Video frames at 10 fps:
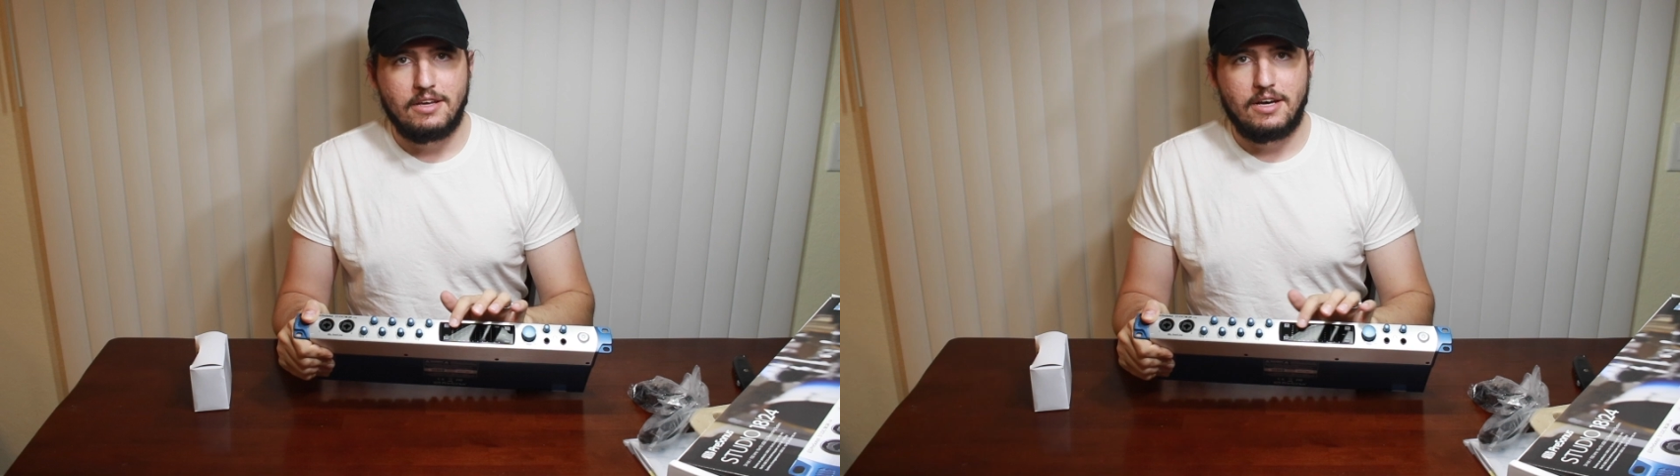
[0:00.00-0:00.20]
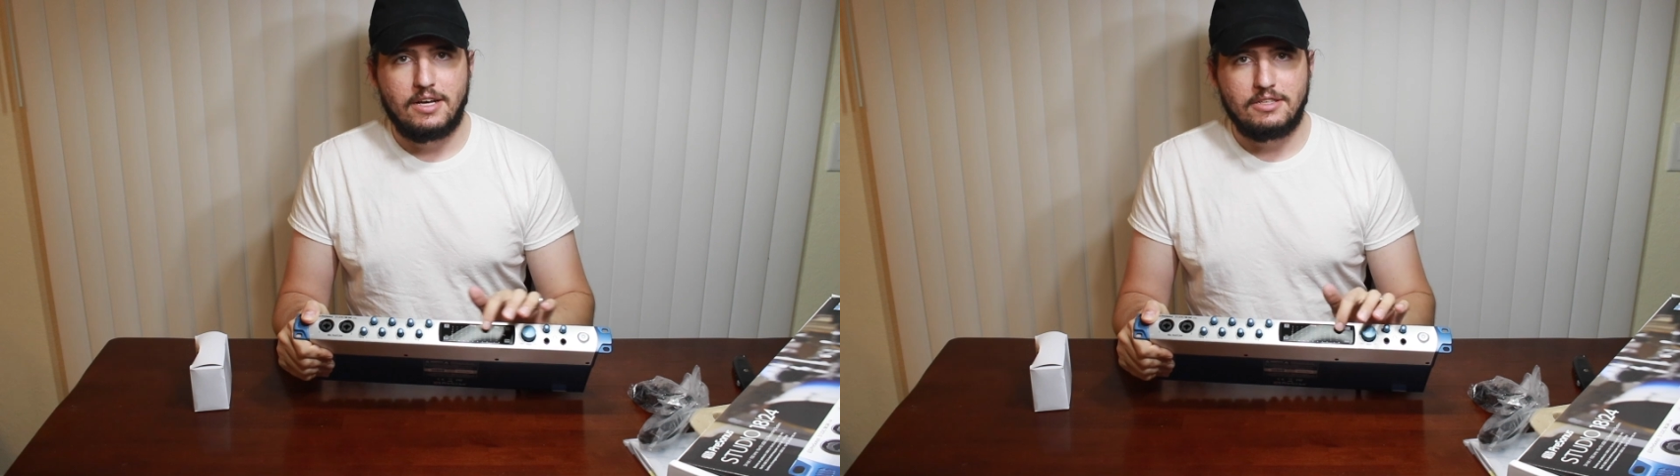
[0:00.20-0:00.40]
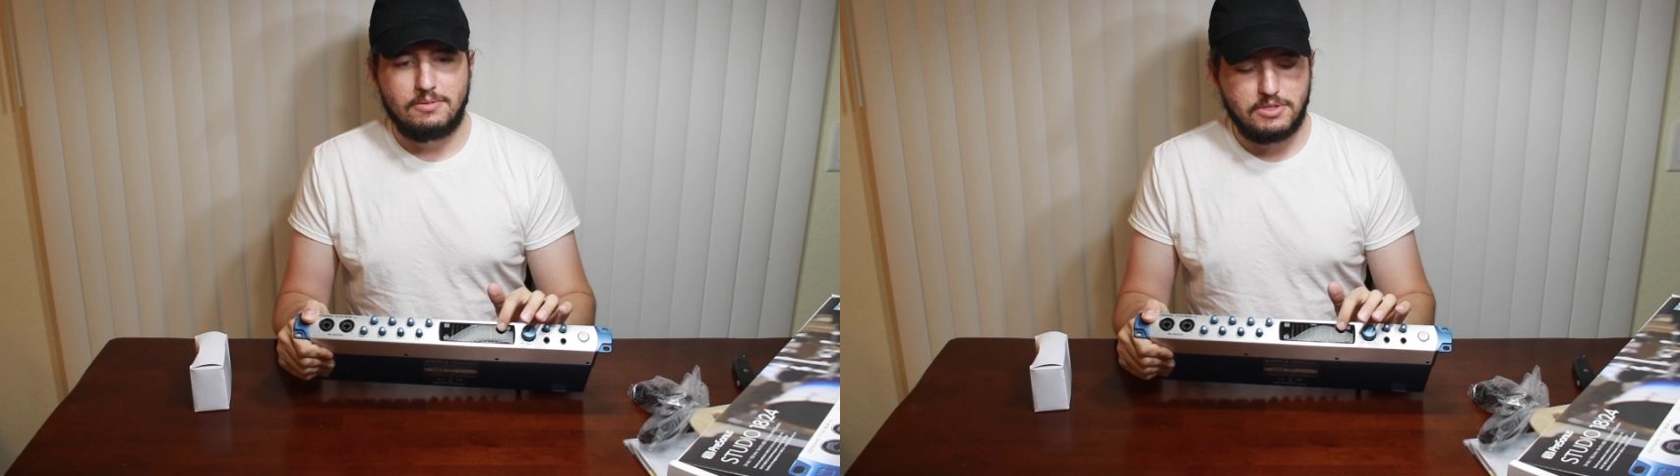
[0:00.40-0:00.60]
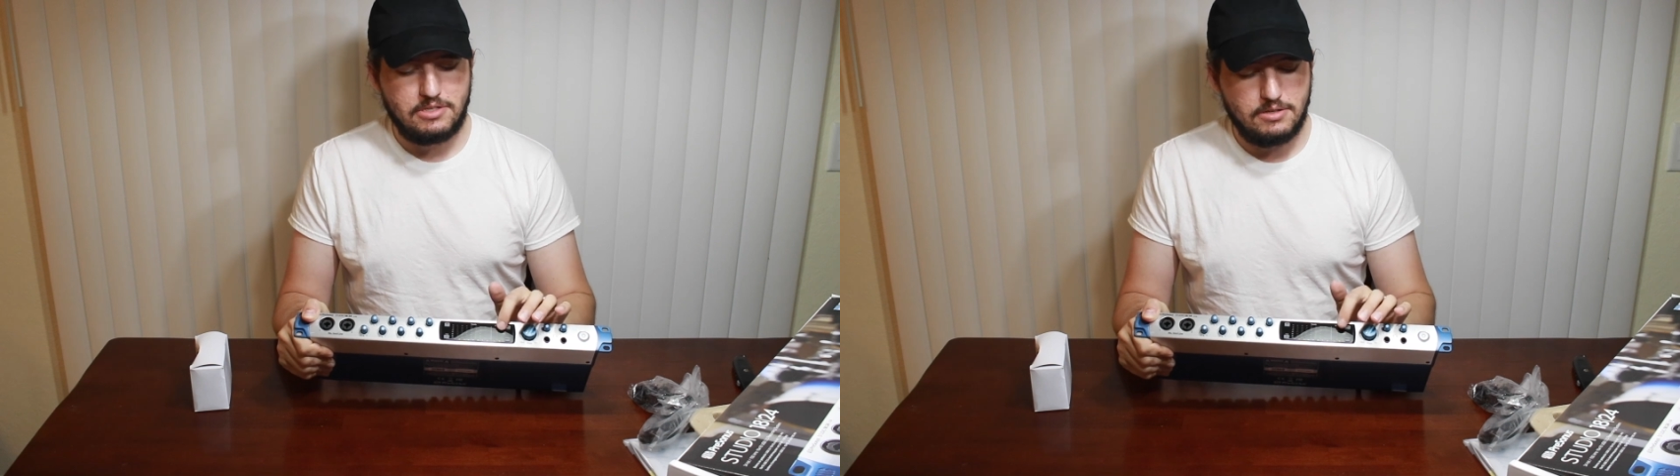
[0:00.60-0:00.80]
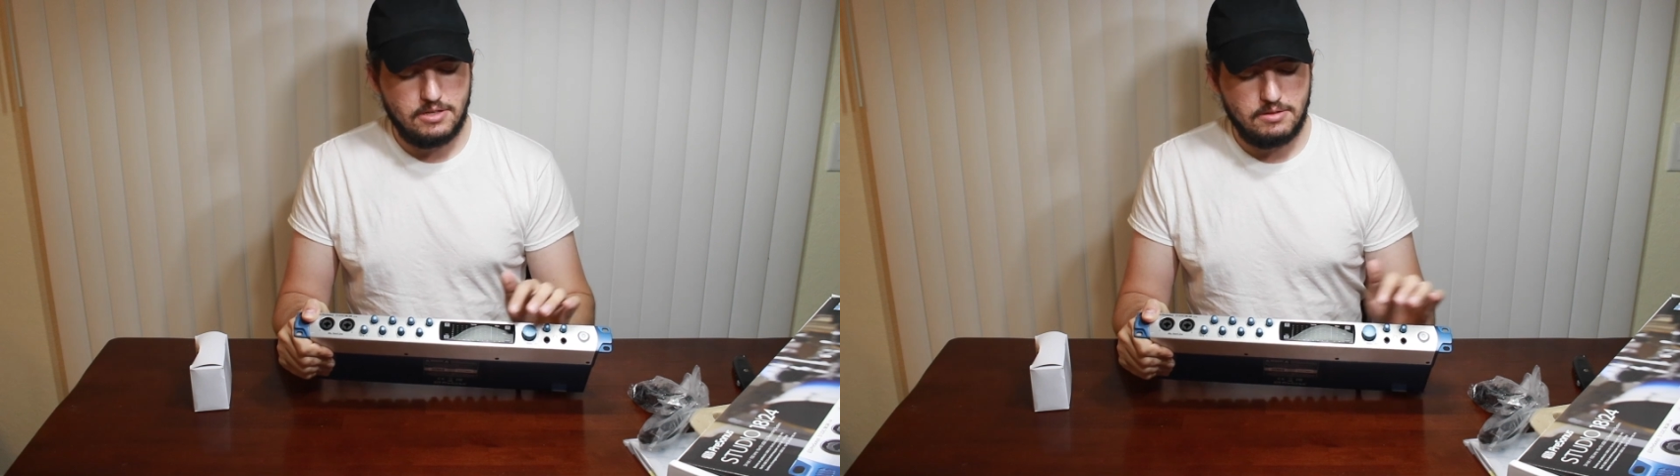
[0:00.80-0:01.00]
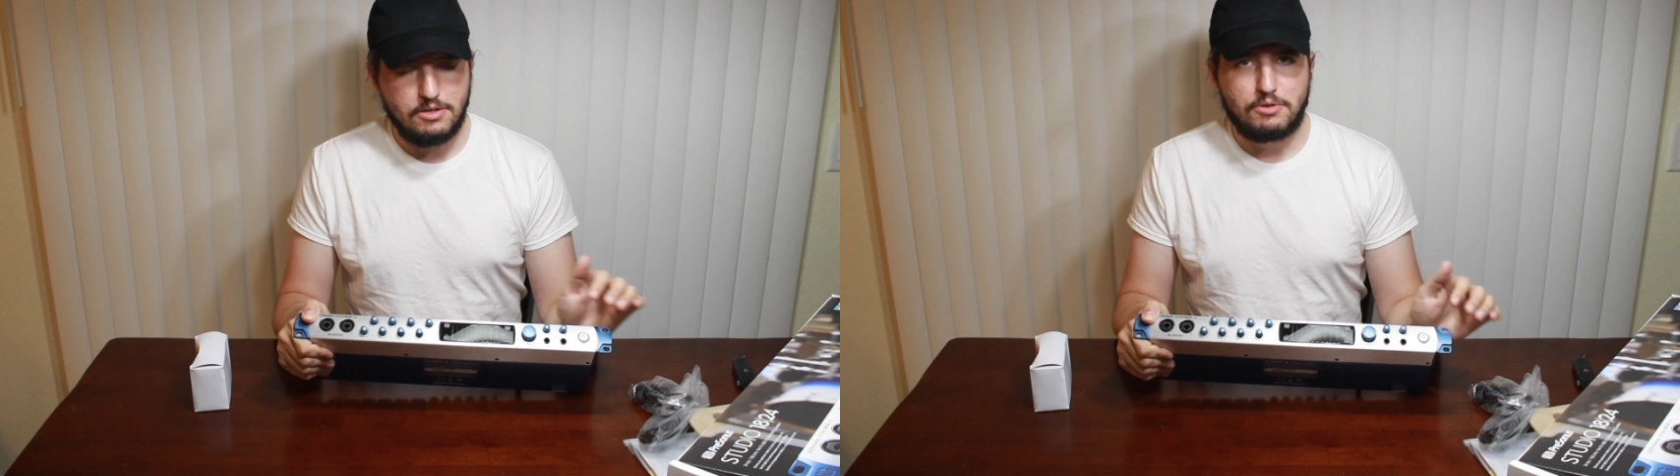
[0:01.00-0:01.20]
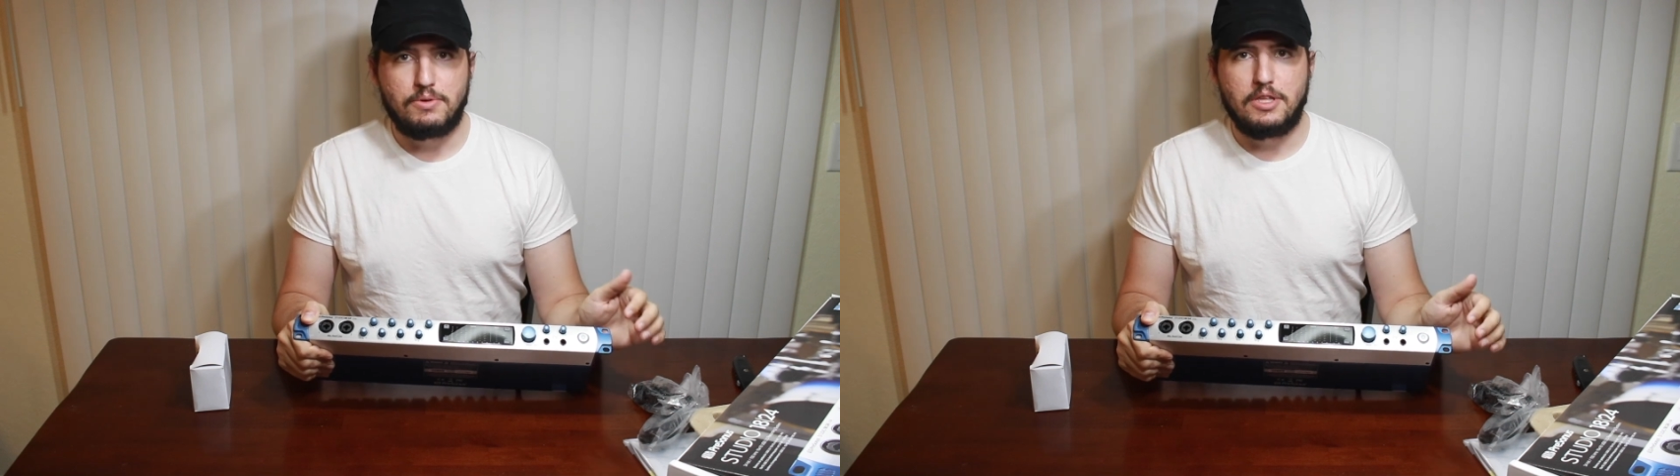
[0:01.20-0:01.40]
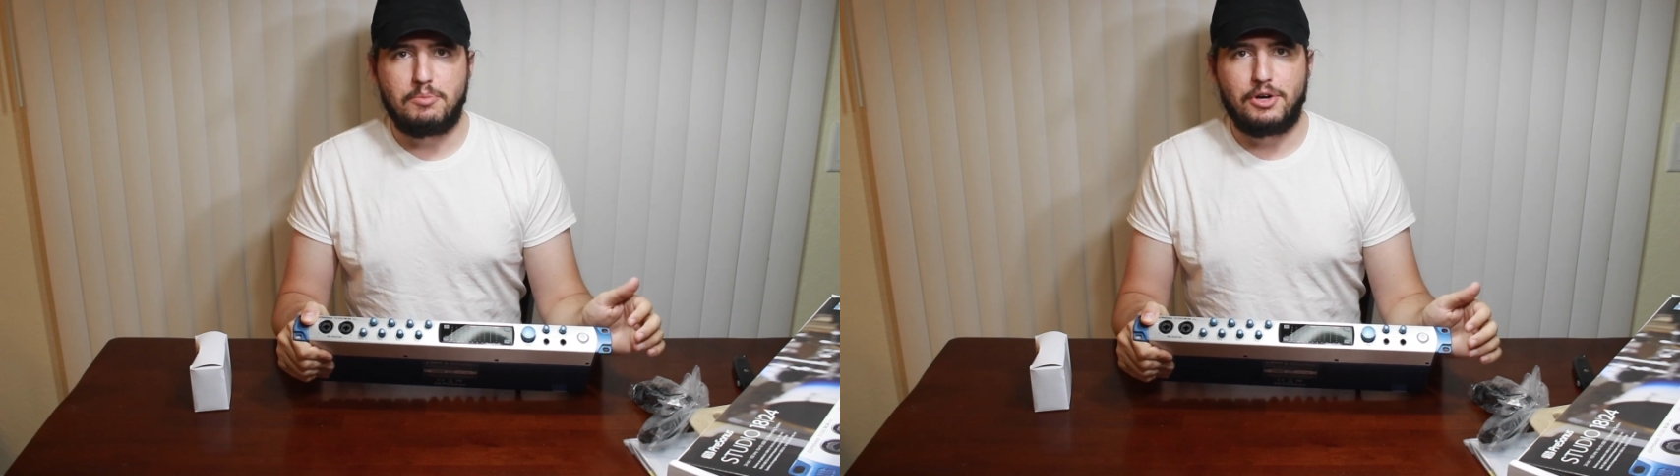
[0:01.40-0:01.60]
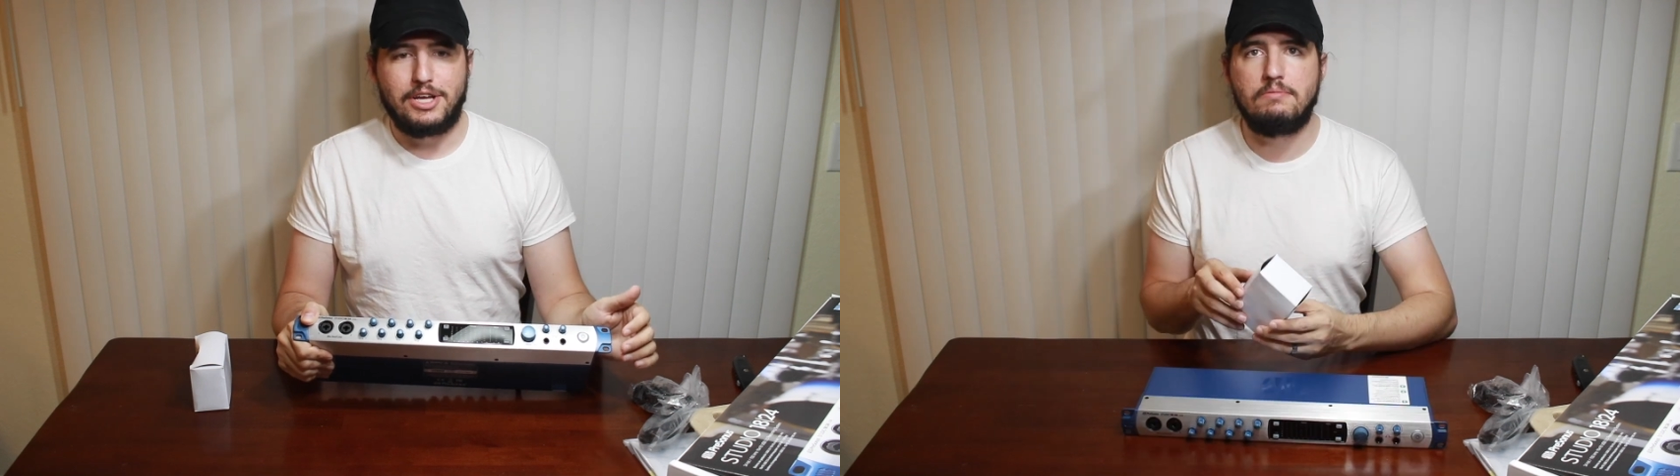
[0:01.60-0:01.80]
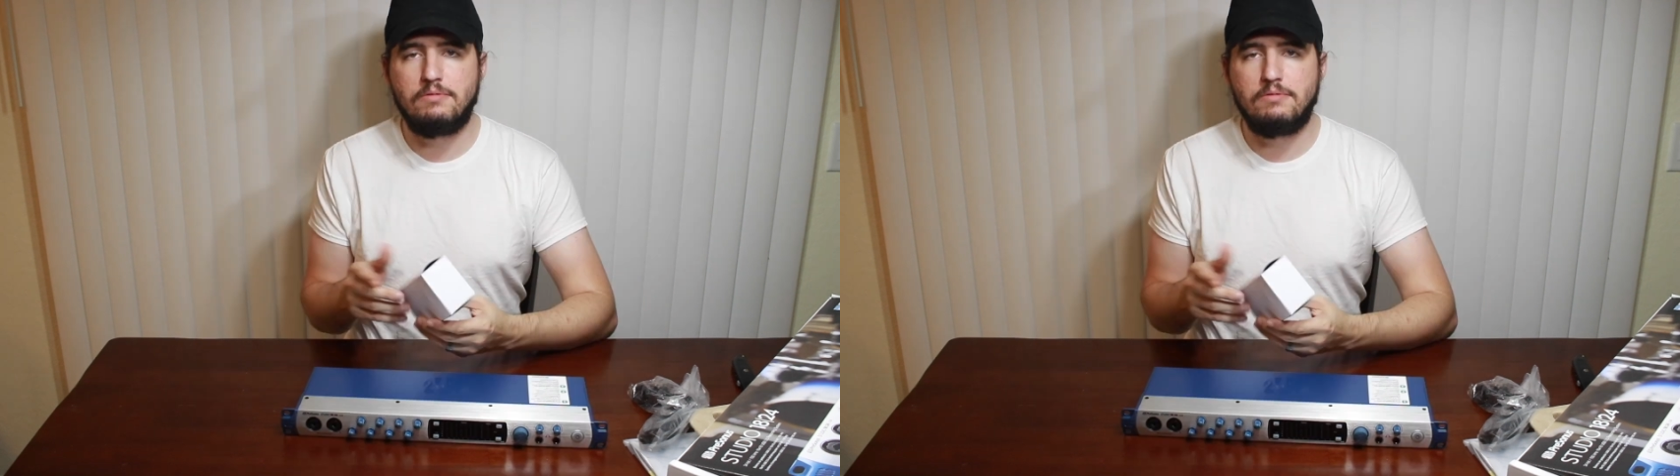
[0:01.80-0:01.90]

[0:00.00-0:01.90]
It's supposed to look really pretty.